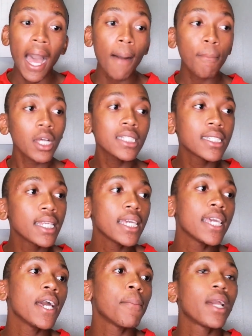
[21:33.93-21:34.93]
I'm not
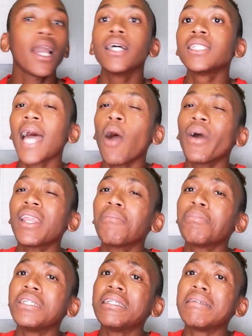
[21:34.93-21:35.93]
sitting here because I want to
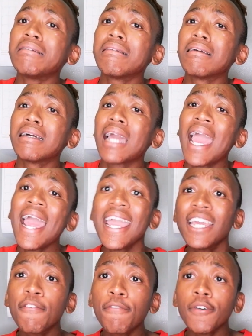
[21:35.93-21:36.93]
be
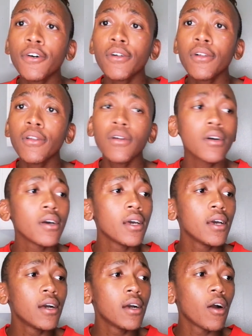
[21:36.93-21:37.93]
hateful
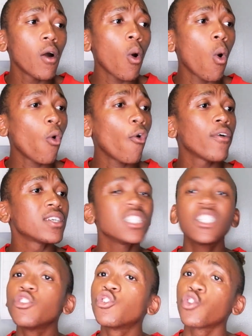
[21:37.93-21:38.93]
or
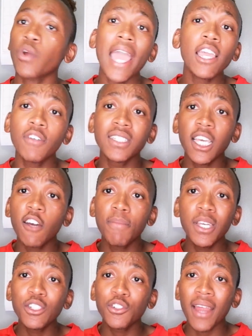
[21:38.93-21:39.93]
just to drag for the sake of
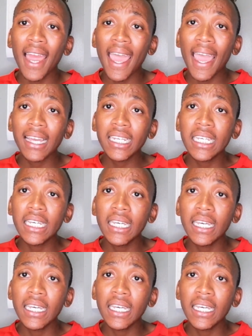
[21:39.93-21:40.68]
being dragged,